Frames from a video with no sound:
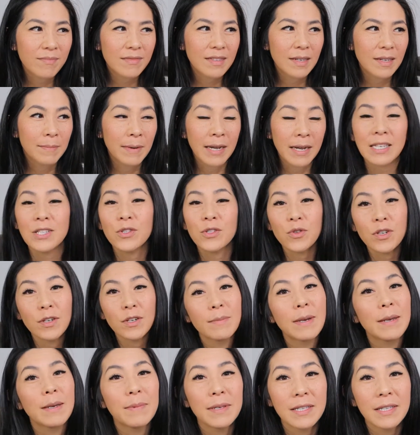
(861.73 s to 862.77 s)
my story
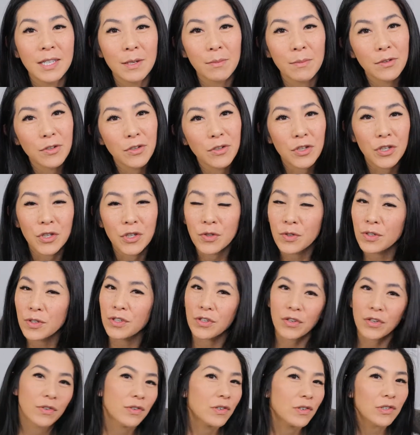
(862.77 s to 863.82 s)
might be similar to yours,
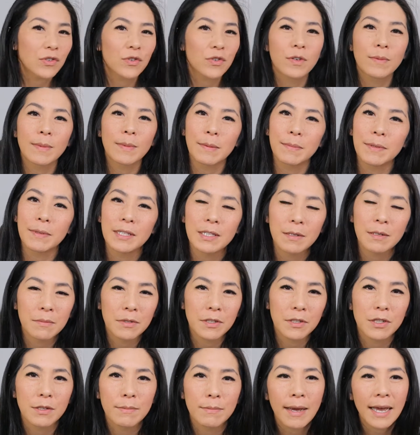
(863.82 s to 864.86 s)
or your story might be
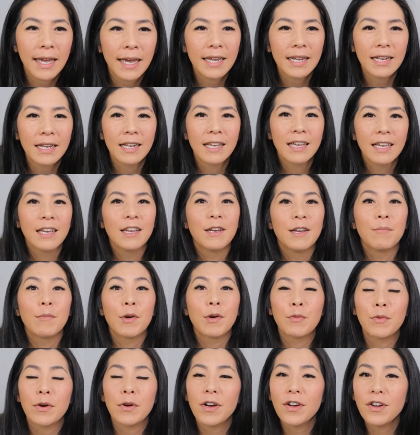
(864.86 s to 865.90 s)
similar to mine,
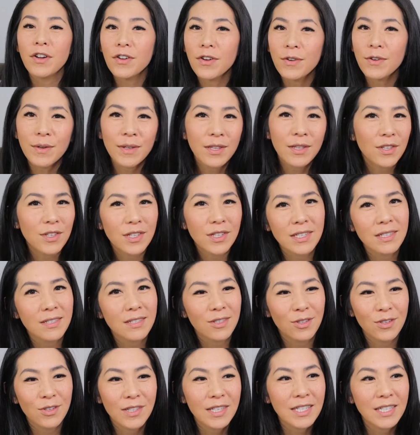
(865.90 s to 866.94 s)
but we're all going through
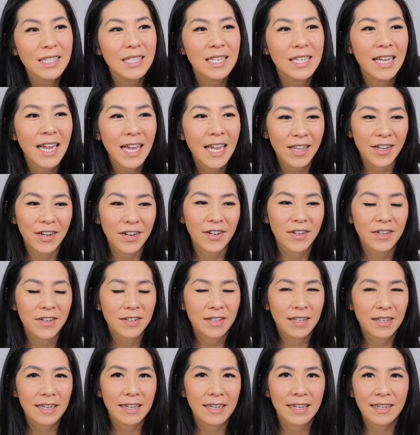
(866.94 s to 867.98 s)
this together.
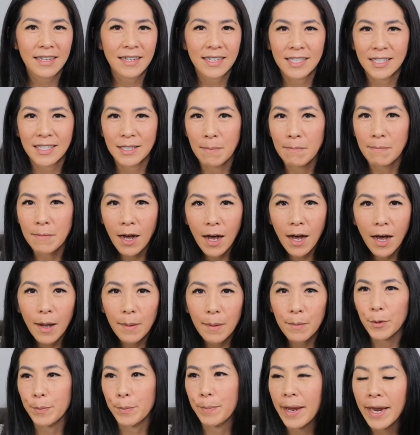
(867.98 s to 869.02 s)
Like, as a
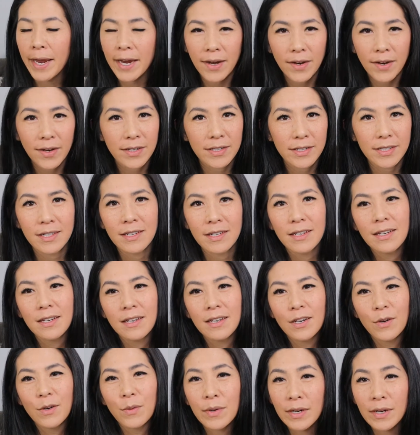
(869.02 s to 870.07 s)
mom or parent,
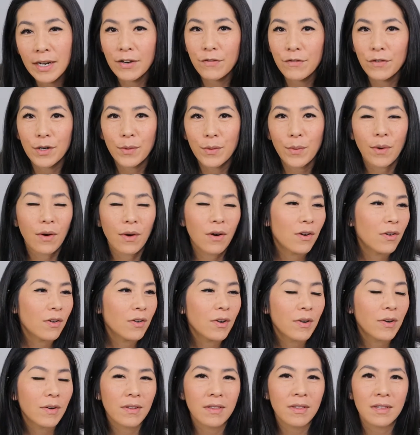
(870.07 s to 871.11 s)
whatever, we're all
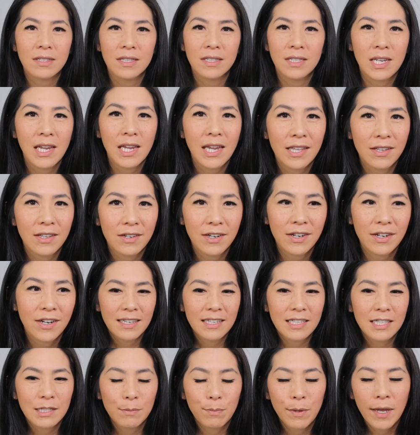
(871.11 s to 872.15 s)
going through this together.
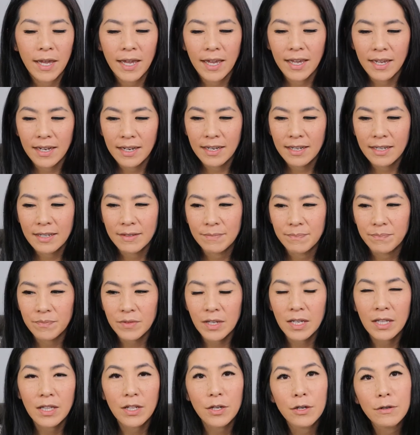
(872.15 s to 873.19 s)
It's been
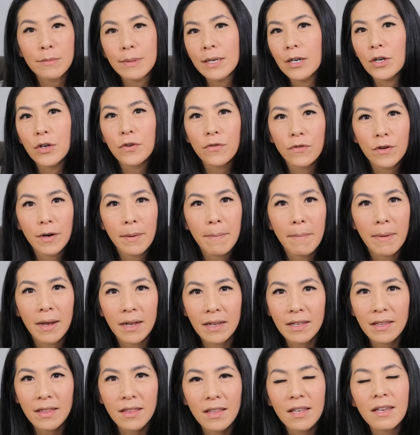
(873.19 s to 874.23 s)
a little bit over a
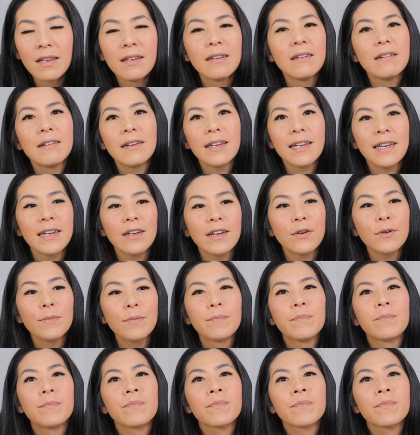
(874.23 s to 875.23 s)
month now